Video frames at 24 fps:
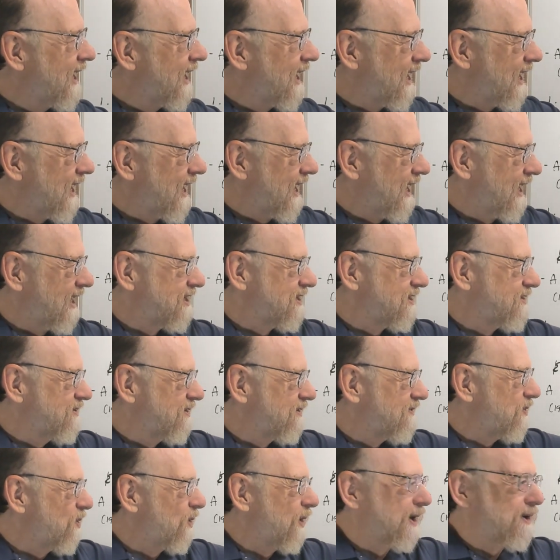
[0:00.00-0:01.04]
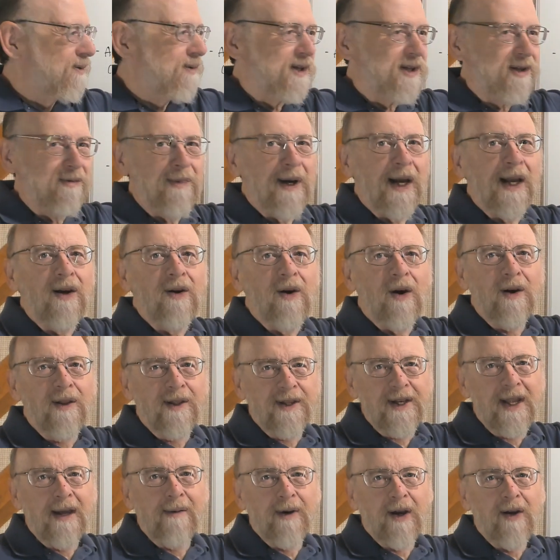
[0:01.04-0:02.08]
And to avoid what you might call the
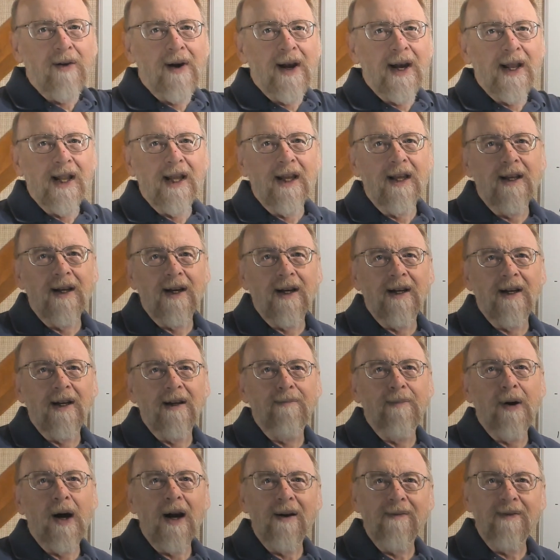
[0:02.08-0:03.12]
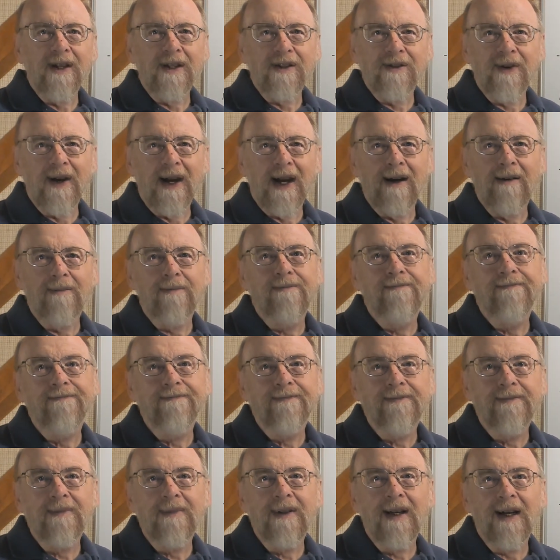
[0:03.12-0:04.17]
democratic poverty trap,
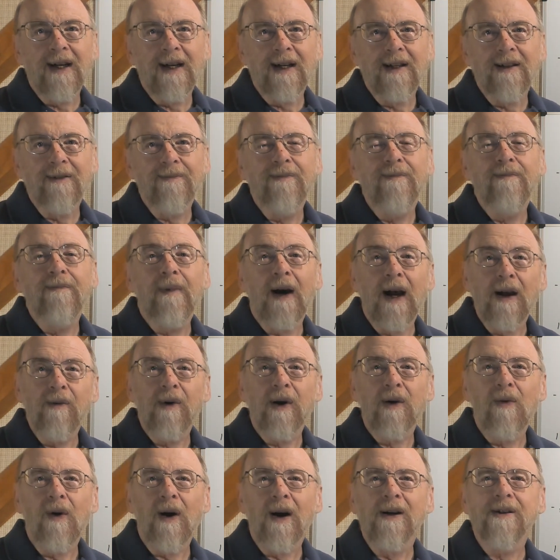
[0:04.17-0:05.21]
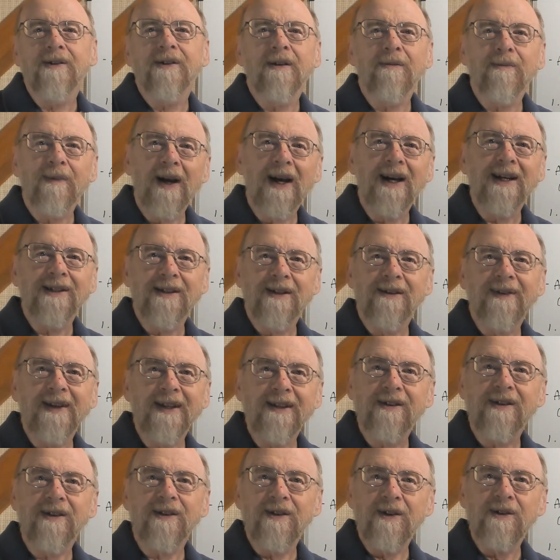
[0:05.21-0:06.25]
might require some kinds of
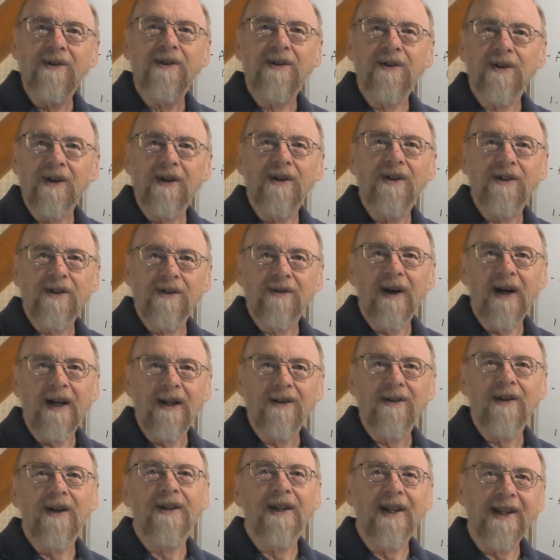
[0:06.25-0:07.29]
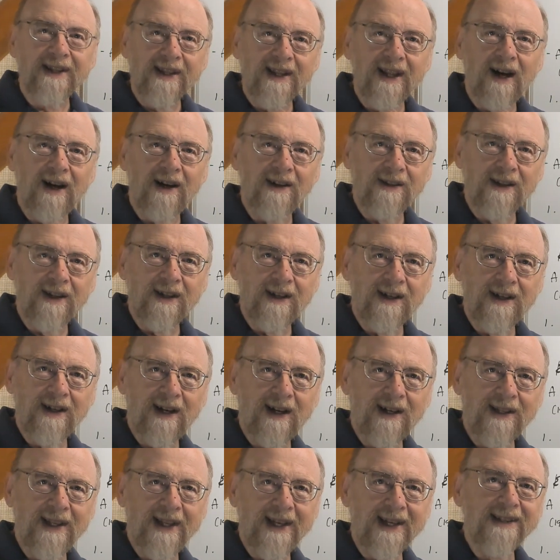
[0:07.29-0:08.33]
institutional constraints on
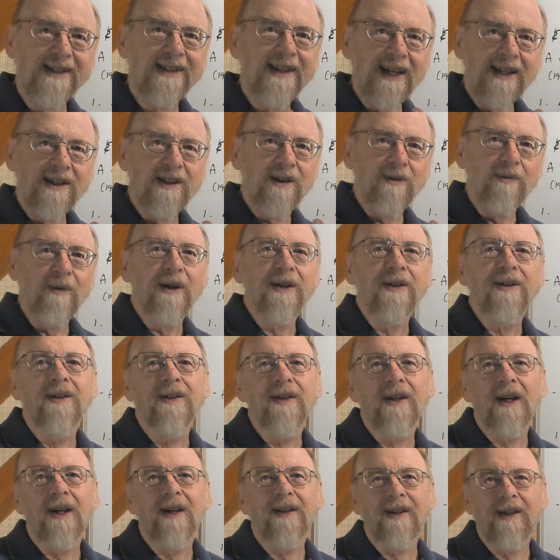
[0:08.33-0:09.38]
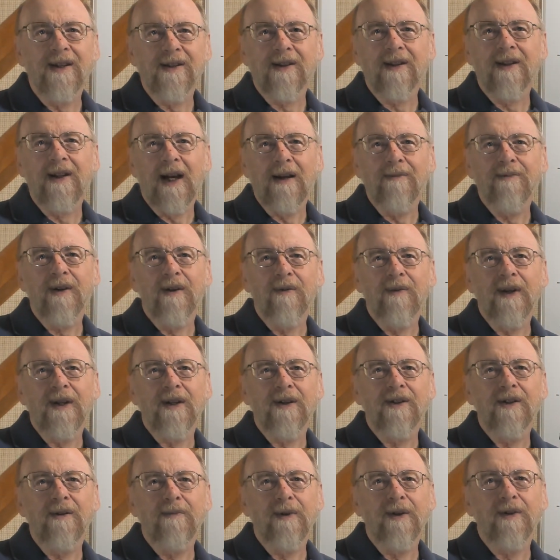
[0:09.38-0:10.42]
the extent to which these types of
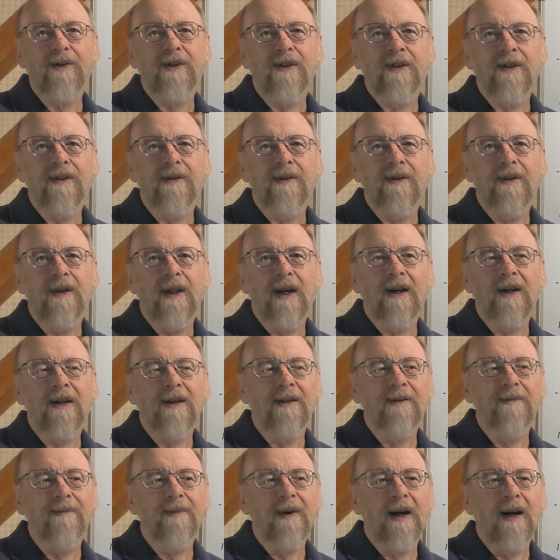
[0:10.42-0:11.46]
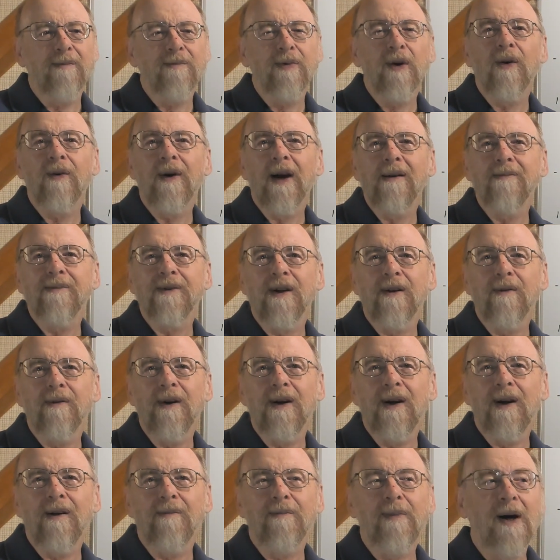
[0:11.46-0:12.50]
redistribution programs
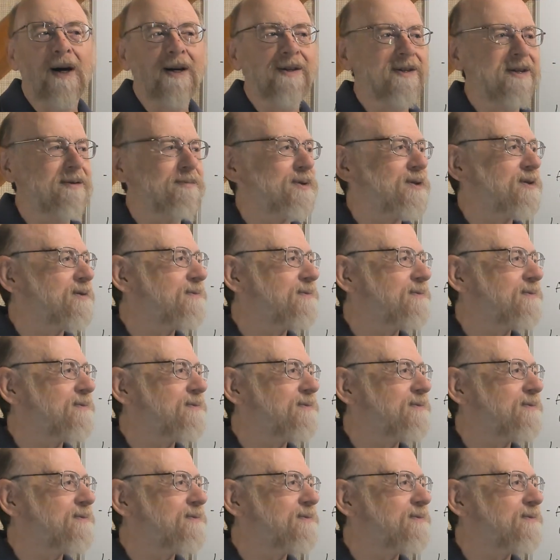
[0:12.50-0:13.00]
are possible.